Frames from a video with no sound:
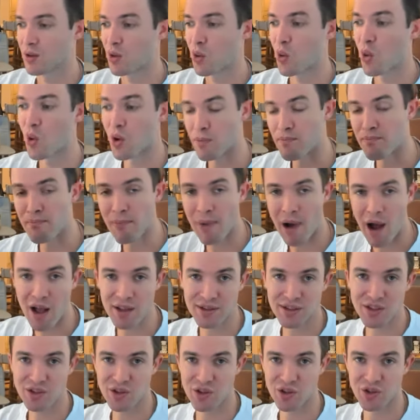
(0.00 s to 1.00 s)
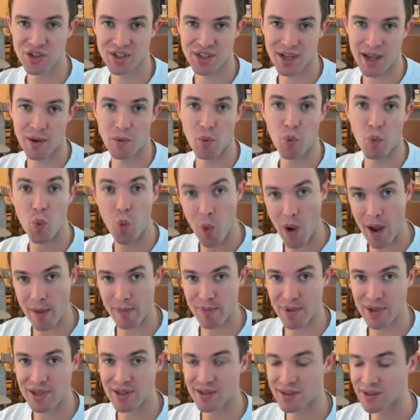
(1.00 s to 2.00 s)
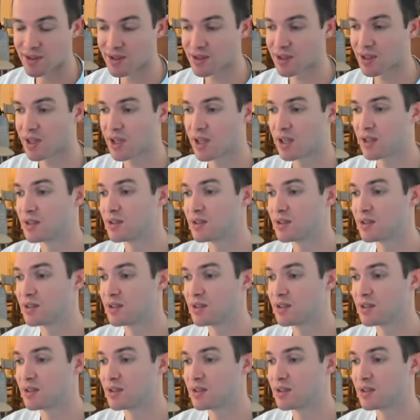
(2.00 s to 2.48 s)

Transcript: or monster set weapons